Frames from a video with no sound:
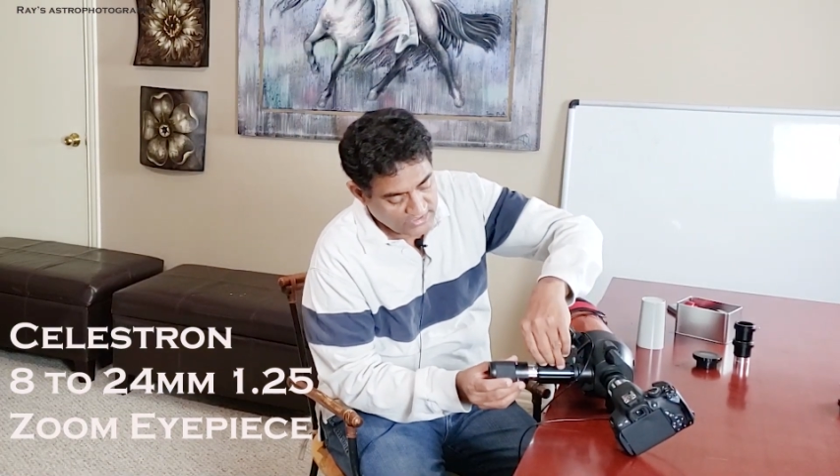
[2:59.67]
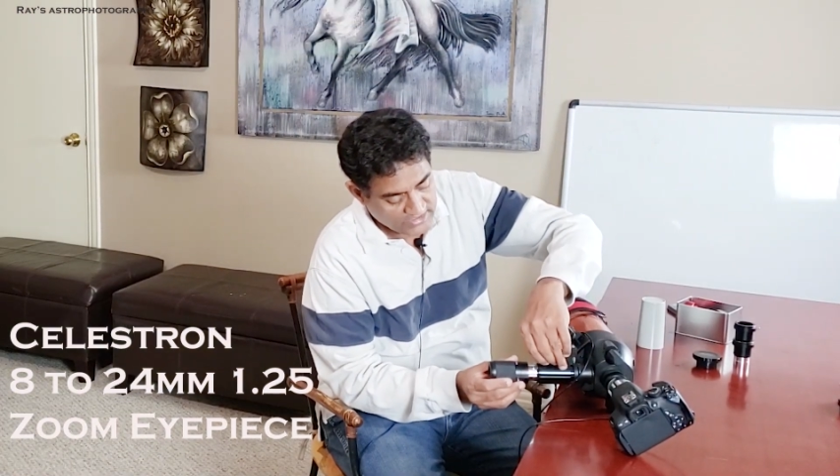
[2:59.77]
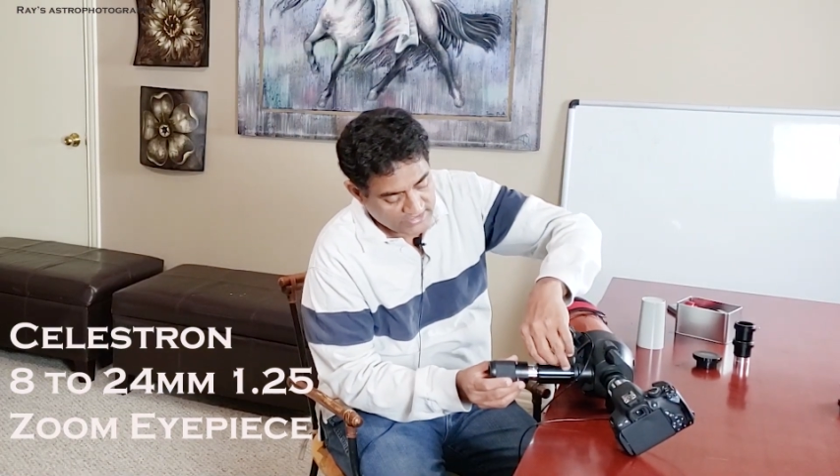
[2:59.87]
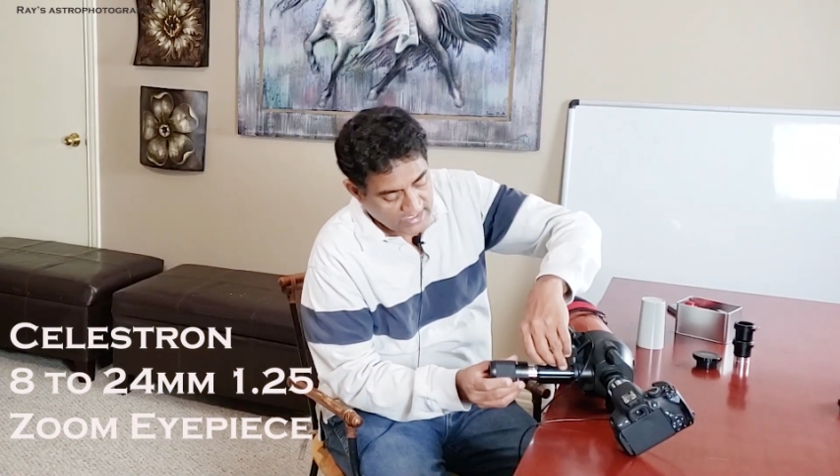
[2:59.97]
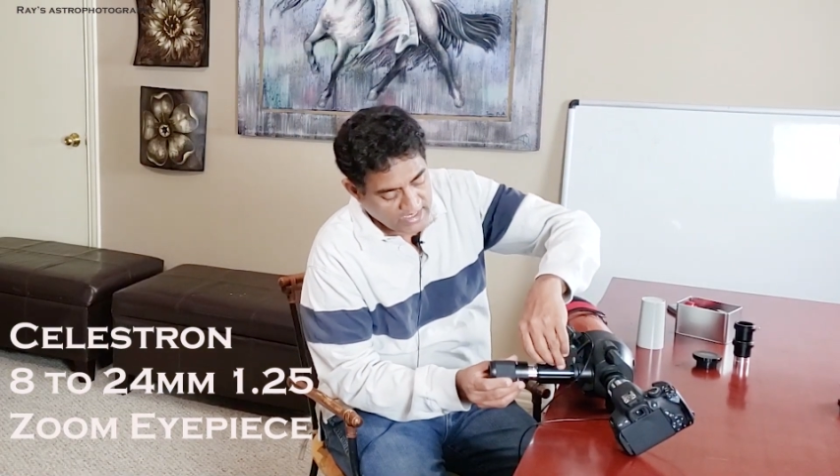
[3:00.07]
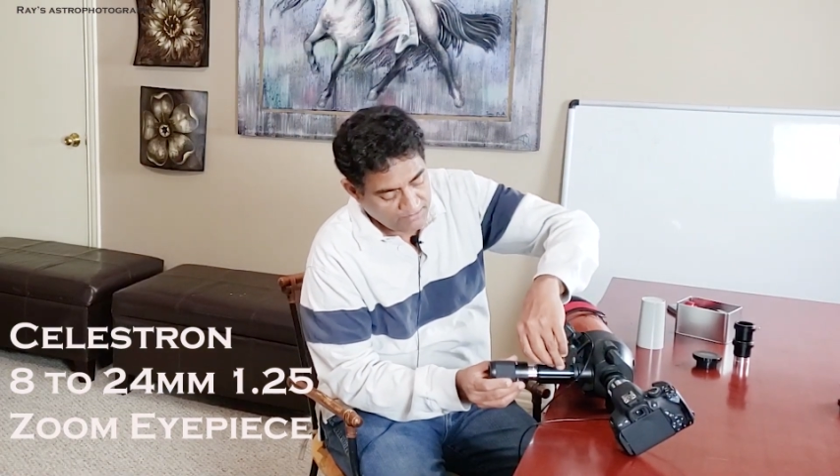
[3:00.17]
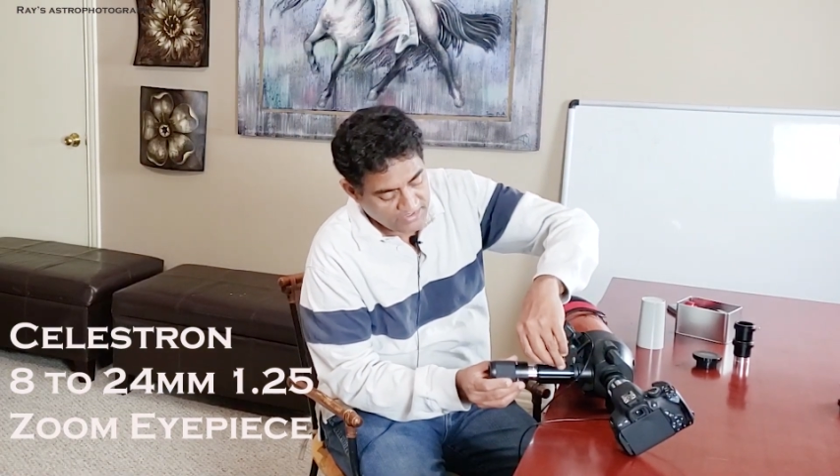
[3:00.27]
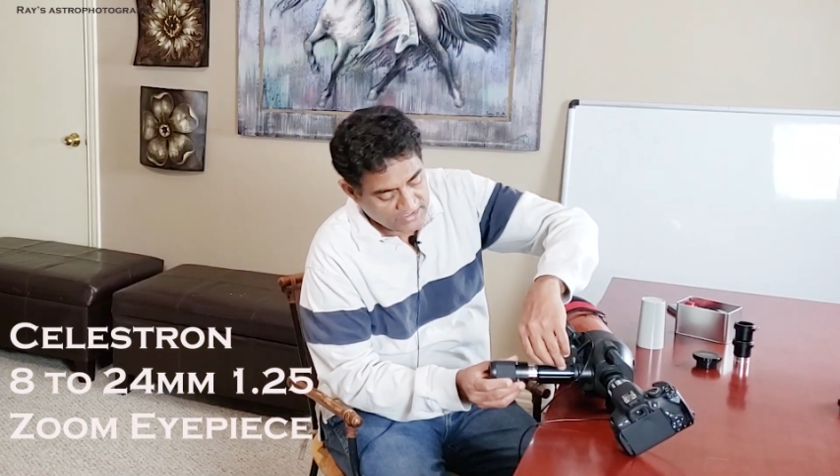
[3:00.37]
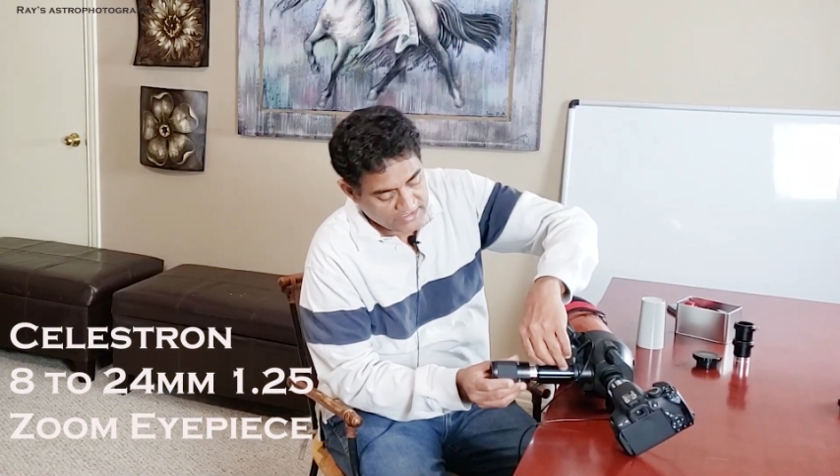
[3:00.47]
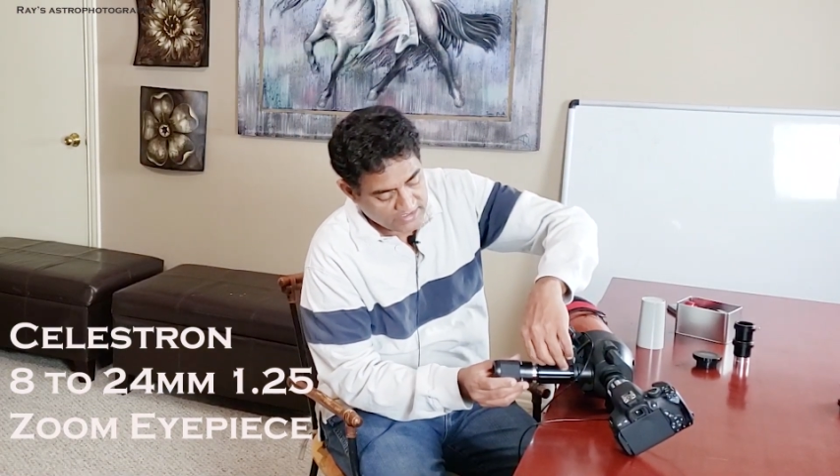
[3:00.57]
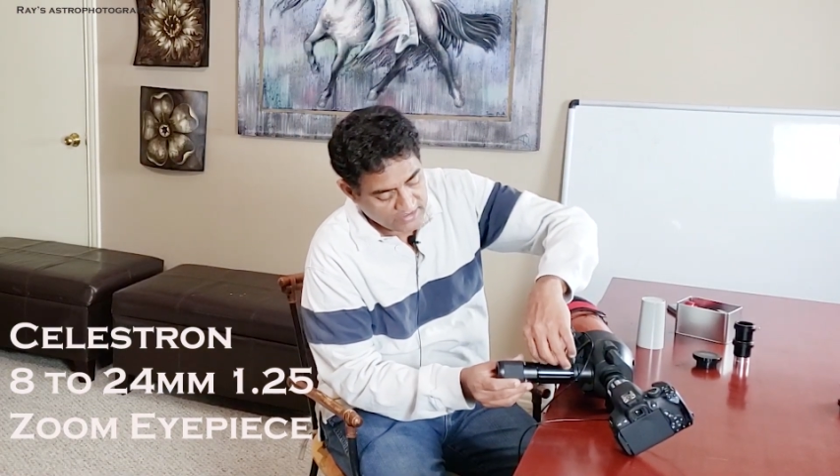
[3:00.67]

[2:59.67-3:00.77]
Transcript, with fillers: this eyepiece